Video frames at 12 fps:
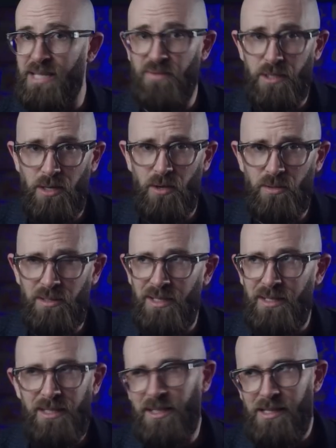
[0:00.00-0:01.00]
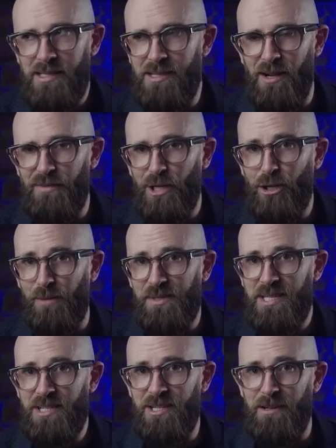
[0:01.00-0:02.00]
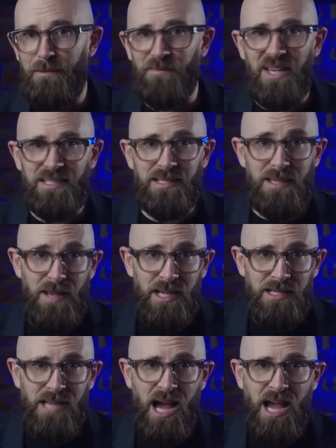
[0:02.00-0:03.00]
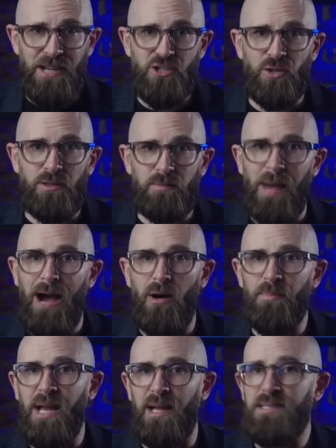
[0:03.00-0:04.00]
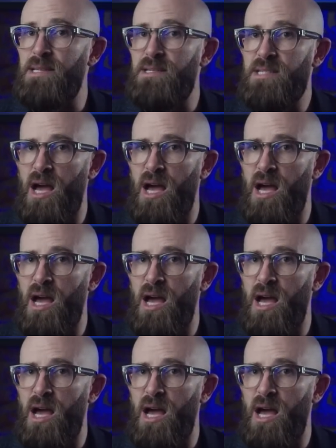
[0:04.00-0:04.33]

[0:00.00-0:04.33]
As for coal, it's not even a competition. There's the Taichung Power Plant in